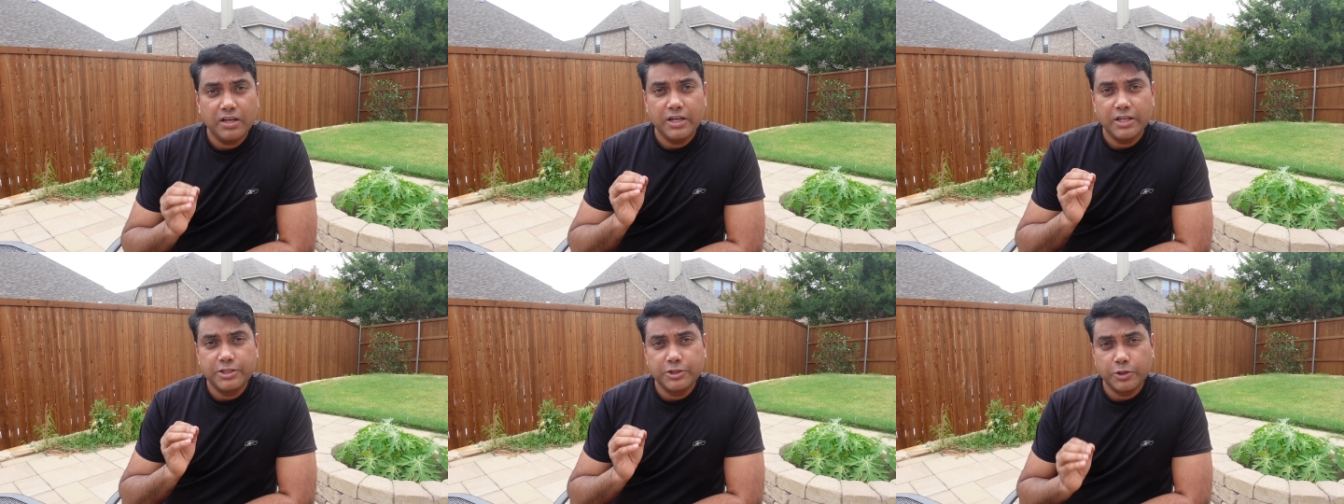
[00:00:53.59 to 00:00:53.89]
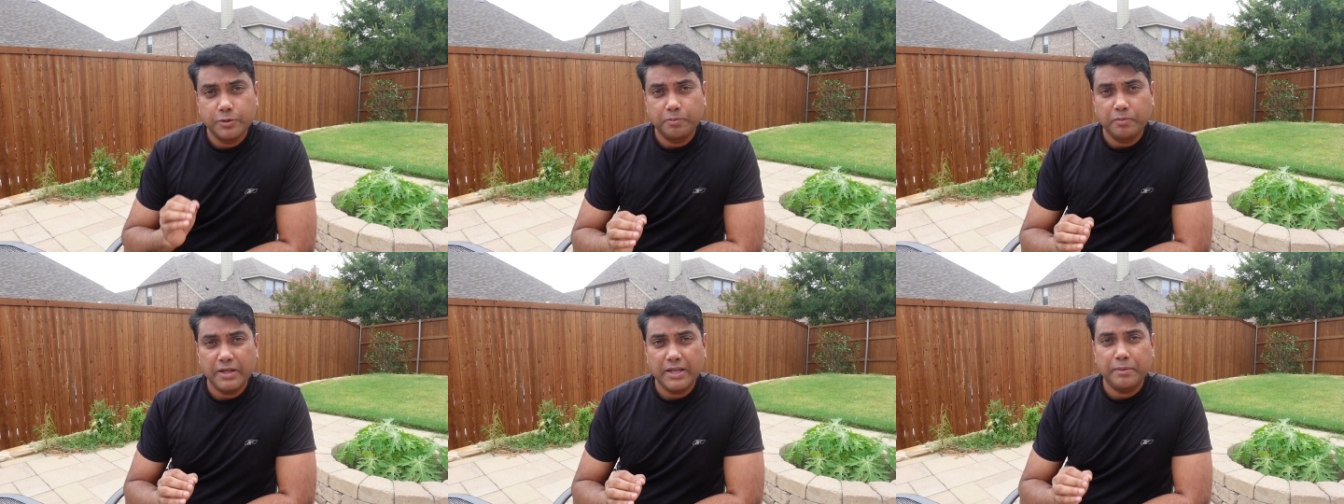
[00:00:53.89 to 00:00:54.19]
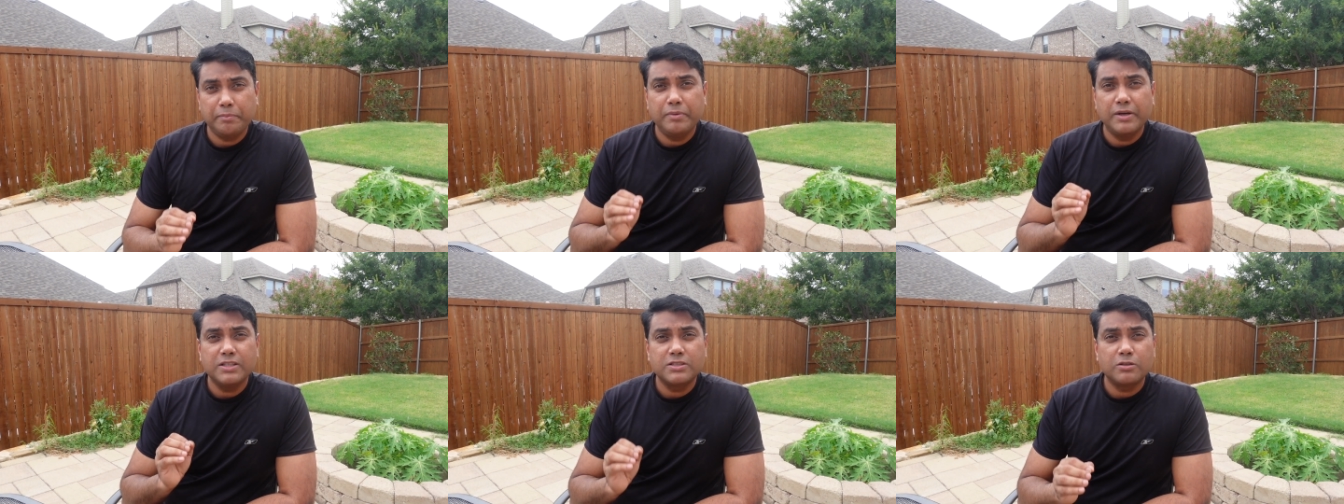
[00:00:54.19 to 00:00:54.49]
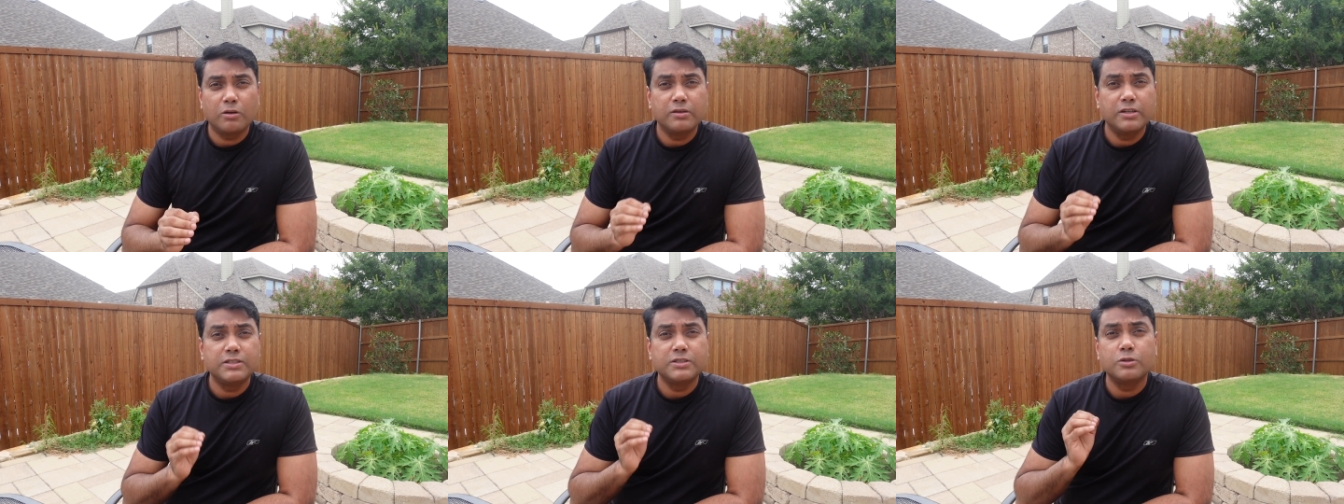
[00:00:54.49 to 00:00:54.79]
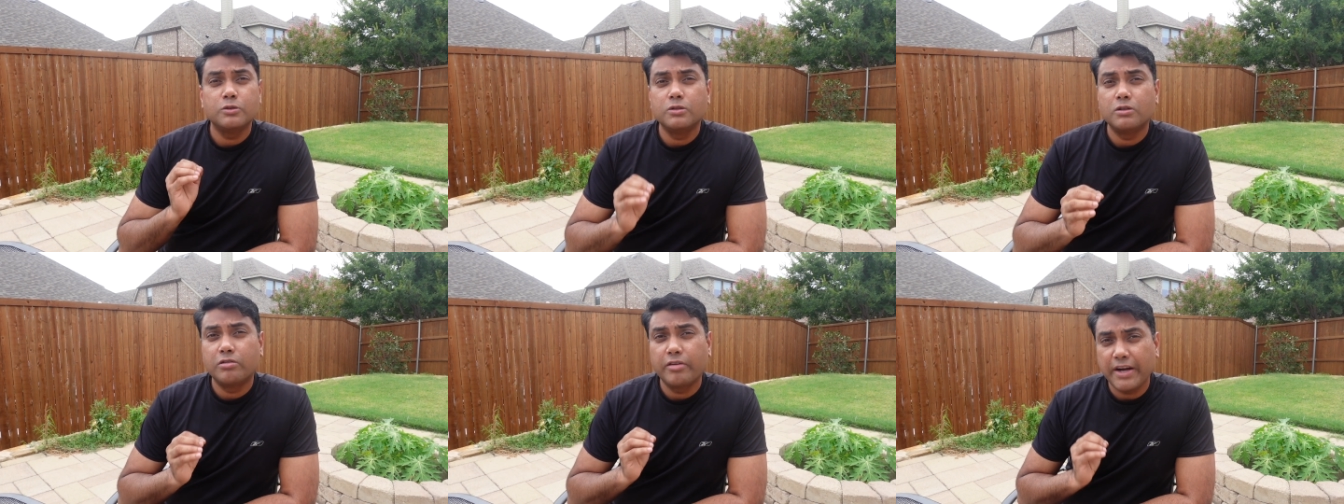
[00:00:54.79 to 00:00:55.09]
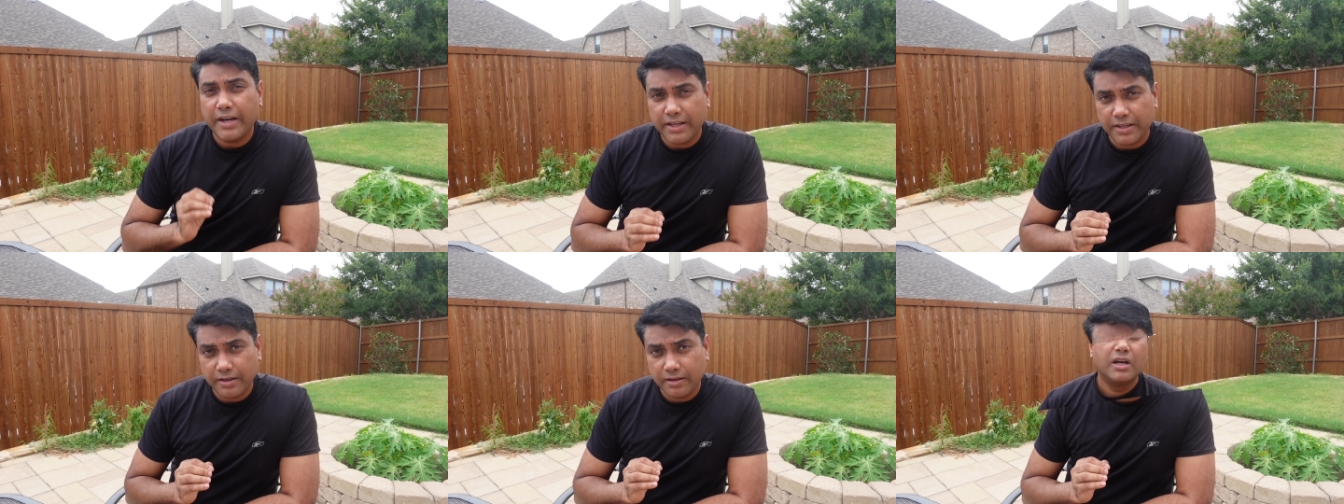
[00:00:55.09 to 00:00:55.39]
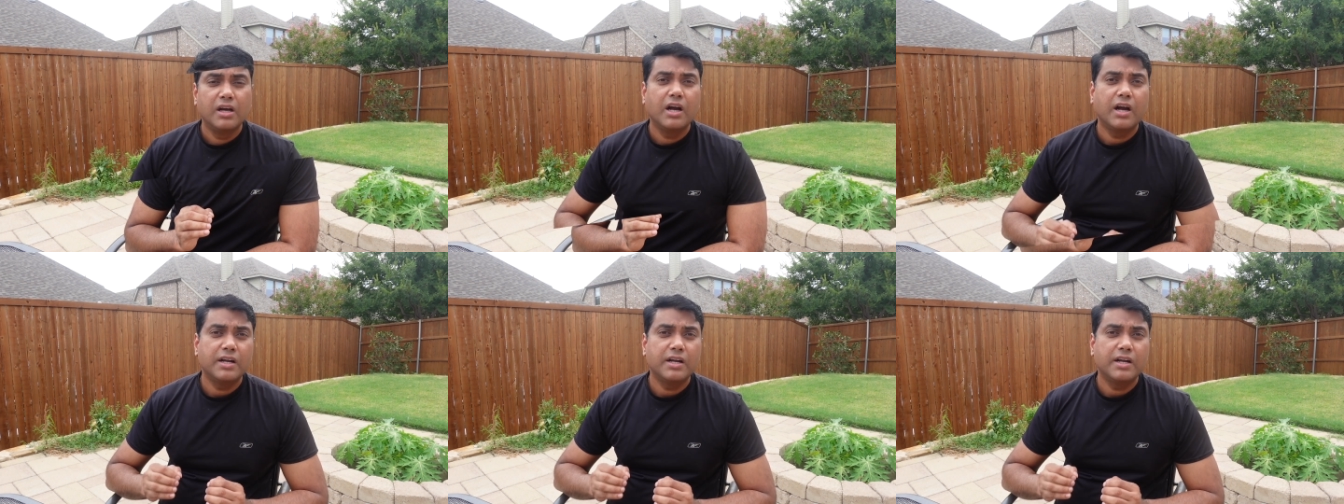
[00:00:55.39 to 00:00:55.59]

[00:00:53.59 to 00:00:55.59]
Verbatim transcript: it should play based on its own rating?